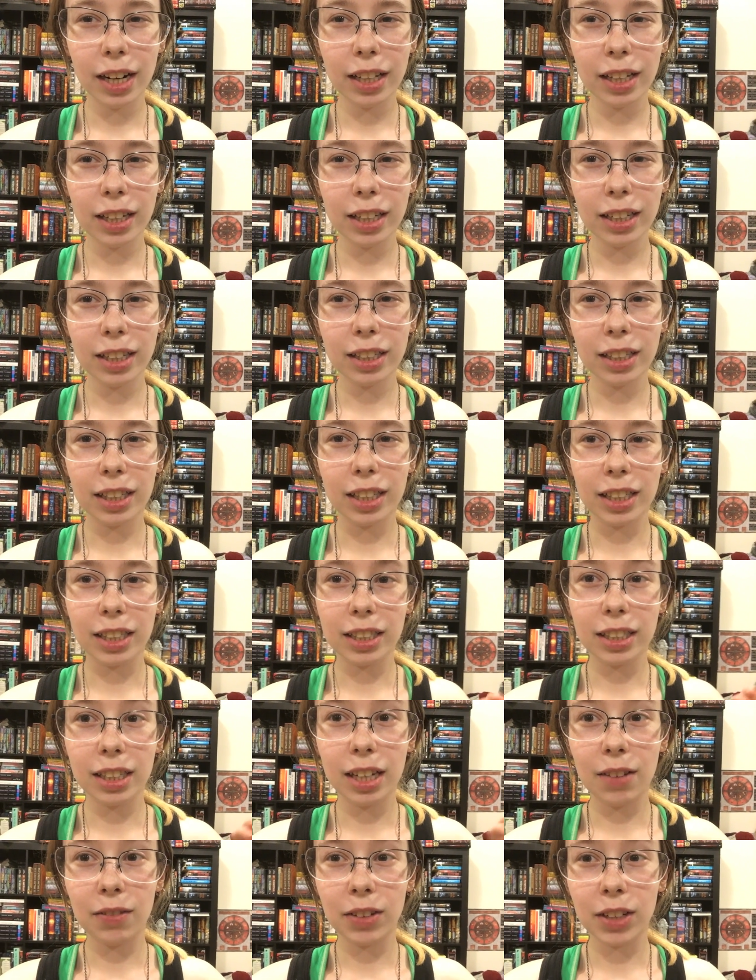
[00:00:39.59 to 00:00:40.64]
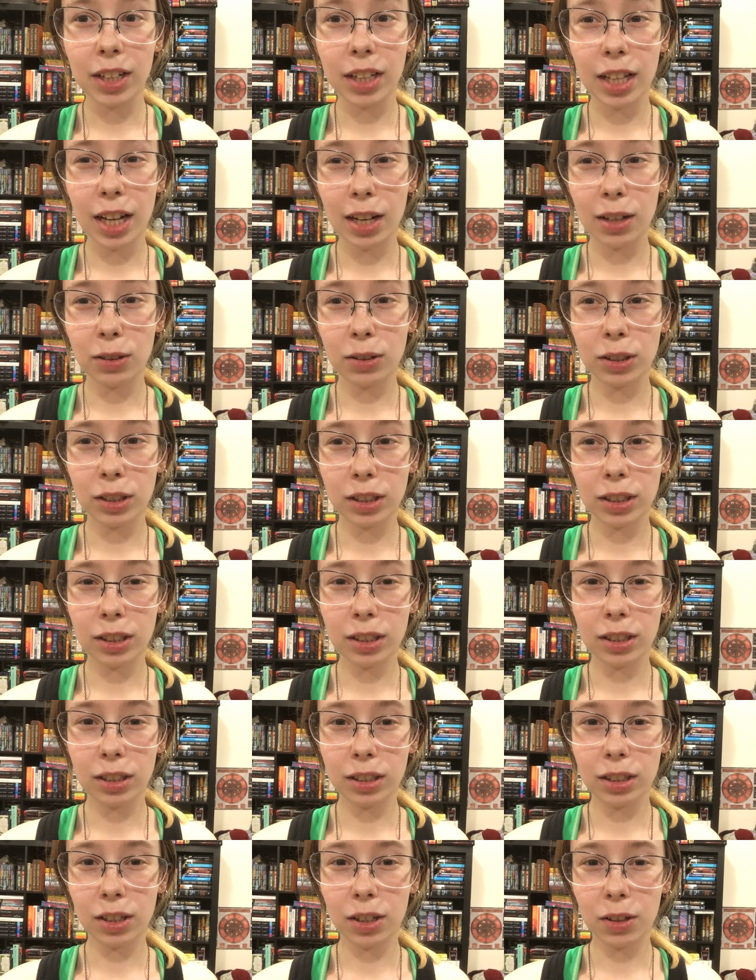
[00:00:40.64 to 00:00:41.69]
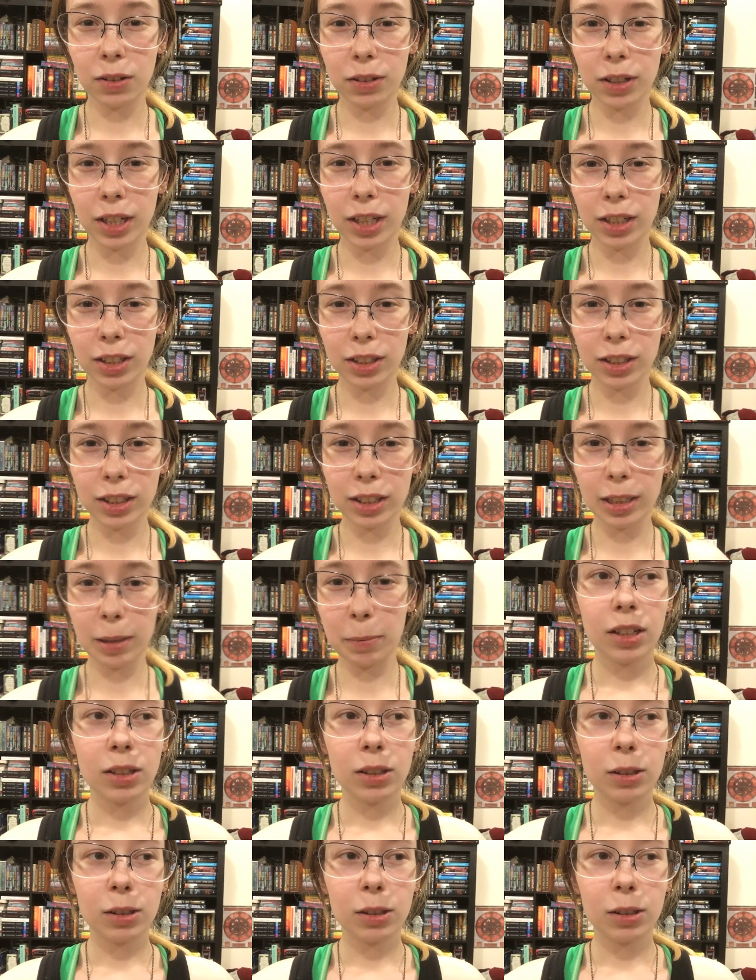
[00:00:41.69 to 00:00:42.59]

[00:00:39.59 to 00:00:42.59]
I think, like 7,300 something.